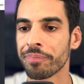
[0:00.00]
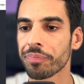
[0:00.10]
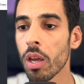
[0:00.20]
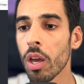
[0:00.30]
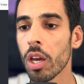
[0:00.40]

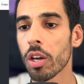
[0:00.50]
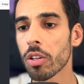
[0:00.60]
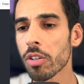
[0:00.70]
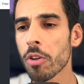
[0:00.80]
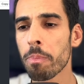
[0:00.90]
You can also
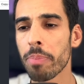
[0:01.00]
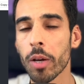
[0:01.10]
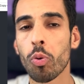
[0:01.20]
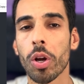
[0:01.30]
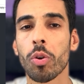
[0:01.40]
pick where you
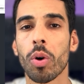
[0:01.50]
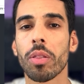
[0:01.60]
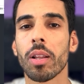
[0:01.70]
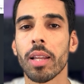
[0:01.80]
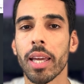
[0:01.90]
want the
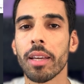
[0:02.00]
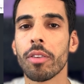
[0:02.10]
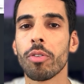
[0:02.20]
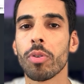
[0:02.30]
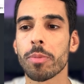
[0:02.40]
link to
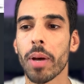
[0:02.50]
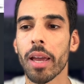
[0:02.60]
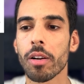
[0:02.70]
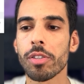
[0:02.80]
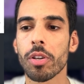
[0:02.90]
expire.
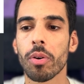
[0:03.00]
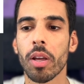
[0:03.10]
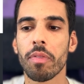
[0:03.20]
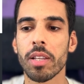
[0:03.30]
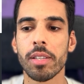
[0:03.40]
So if this
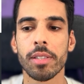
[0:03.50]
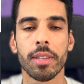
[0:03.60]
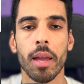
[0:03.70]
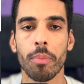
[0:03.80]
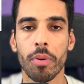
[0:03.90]
is a
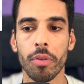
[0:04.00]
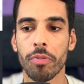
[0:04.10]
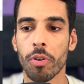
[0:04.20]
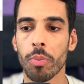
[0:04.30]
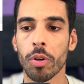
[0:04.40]
temporary form, you
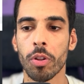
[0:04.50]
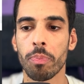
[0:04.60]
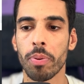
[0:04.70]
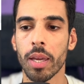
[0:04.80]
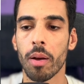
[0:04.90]
could pick
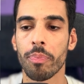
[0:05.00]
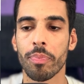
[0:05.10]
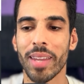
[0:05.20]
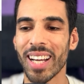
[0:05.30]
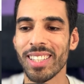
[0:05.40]
90
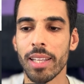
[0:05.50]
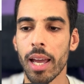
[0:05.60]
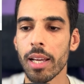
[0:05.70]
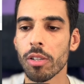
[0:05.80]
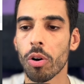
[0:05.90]
days
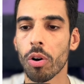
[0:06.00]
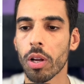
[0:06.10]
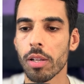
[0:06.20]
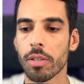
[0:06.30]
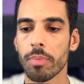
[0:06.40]
or a custom
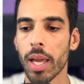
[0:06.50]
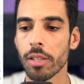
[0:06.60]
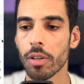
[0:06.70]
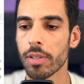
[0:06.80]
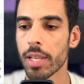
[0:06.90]
date. You could
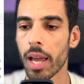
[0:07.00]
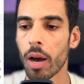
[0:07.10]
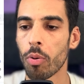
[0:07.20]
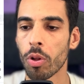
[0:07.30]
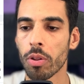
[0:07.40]
say, I
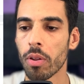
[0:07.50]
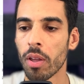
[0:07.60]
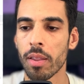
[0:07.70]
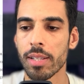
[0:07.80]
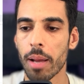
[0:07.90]
want this
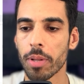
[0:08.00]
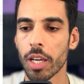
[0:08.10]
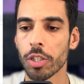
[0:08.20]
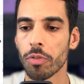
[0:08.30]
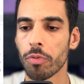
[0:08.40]
application
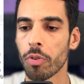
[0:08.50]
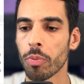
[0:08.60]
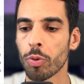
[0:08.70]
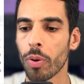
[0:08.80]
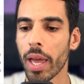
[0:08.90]
form to
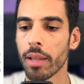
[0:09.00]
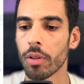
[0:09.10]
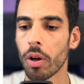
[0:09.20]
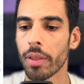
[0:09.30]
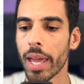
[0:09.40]
end on
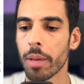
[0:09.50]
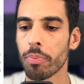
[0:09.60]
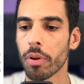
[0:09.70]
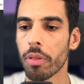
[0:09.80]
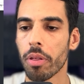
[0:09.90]
April
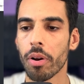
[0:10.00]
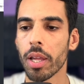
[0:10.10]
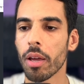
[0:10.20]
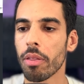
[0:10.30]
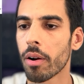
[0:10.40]

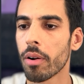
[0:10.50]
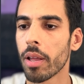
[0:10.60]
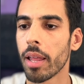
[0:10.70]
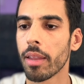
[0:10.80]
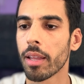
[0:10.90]
30th, and then
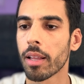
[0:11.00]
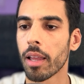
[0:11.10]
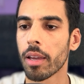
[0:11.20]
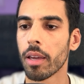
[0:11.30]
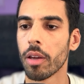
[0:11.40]
click
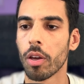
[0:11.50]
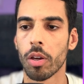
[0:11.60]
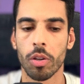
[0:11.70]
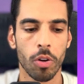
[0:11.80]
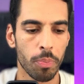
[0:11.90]
copy
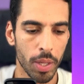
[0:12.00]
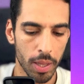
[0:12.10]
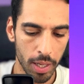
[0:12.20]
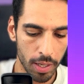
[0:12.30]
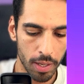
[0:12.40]
a link.
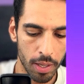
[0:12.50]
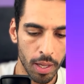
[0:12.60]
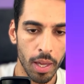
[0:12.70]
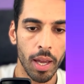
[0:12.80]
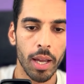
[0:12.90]
And
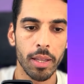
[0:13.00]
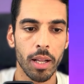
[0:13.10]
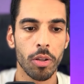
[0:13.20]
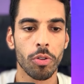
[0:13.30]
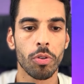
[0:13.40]
now I'll go to a new